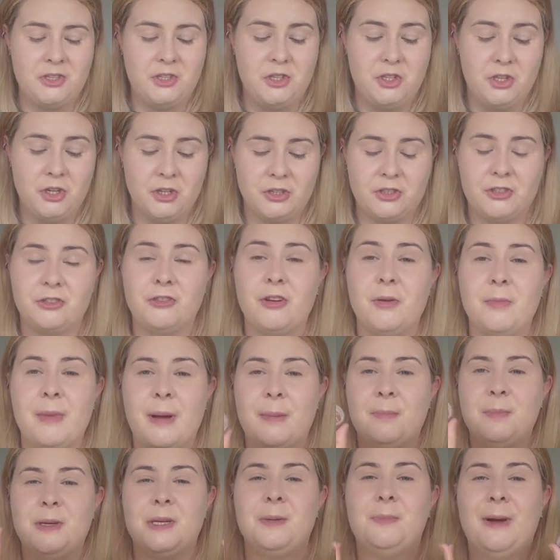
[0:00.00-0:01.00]
just
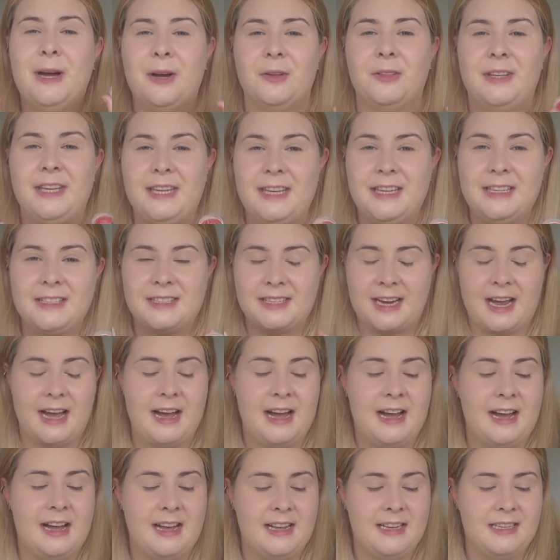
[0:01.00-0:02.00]
remembered about these
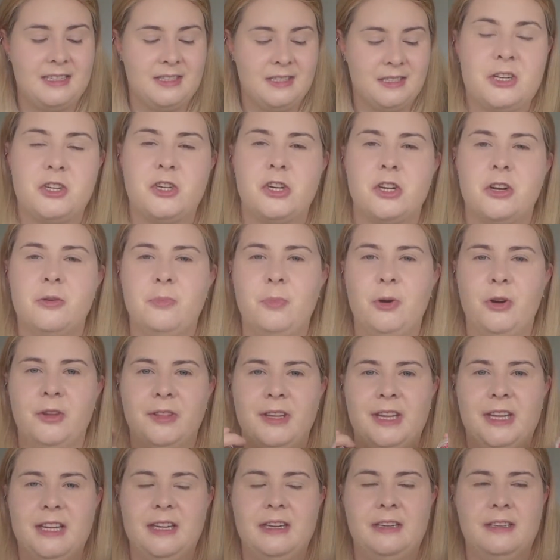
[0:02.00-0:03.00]
guys. I should have put
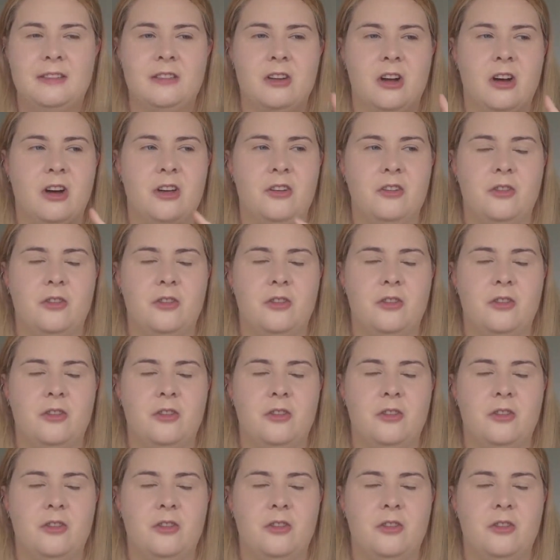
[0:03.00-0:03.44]
these on